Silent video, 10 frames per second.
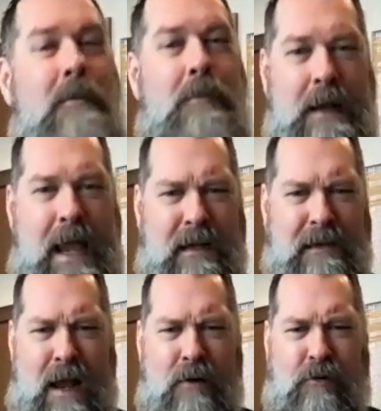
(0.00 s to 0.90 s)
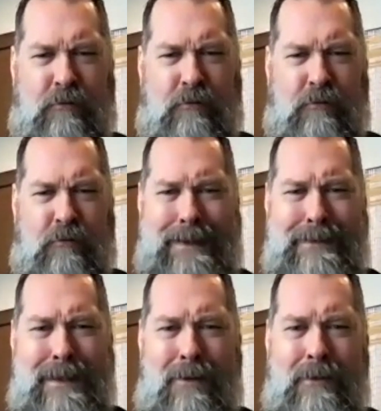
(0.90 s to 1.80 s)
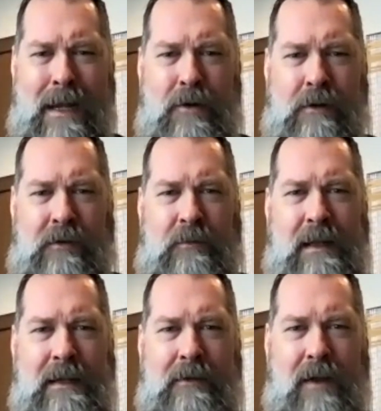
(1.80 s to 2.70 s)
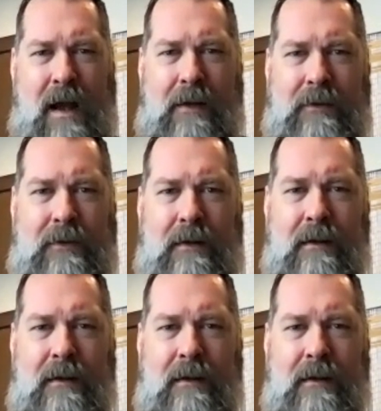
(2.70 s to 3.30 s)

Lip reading: But it had a loud grinding sound, and you could smell exhaust.